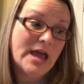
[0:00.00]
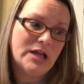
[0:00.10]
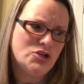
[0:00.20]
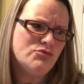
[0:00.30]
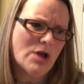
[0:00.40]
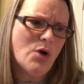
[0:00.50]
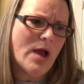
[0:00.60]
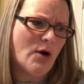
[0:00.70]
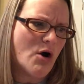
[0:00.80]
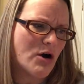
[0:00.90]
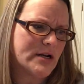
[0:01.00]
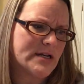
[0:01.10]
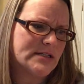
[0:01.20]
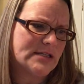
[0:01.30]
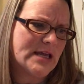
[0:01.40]
and you know how hard it
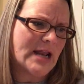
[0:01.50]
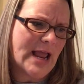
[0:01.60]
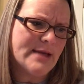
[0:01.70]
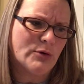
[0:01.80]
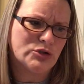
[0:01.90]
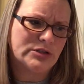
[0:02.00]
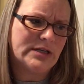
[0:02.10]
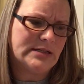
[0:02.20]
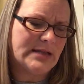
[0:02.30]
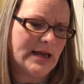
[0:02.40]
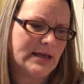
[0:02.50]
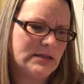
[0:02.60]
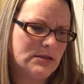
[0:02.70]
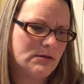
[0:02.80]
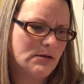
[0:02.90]
is to get hammers these
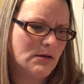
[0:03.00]
days."